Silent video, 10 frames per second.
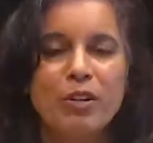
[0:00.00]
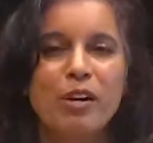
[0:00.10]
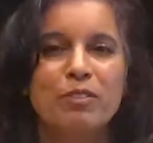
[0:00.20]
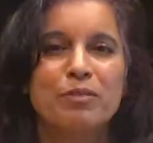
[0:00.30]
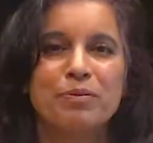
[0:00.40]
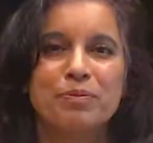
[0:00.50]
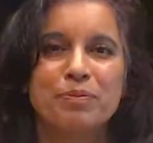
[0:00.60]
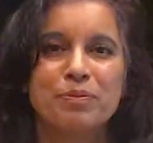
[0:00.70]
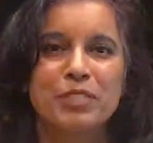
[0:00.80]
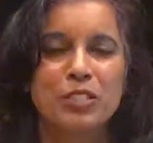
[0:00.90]
can't grow.
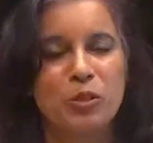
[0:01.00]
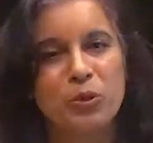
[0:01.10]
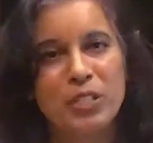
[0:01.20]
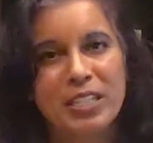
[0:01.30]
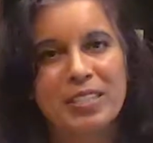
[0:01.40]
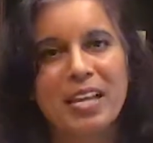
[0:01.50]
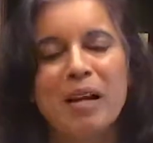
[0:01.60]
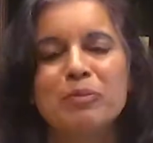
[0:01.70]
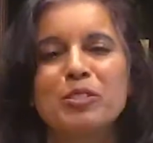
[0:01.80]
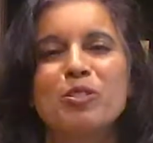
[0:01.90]
It's
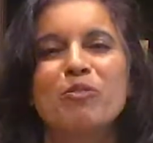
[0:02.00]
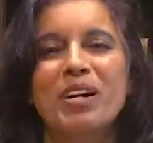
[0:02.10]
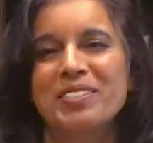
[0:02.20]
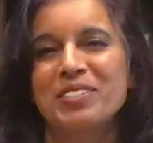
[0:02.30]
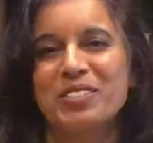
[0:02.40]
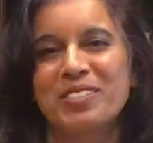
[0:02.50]
only in the absence of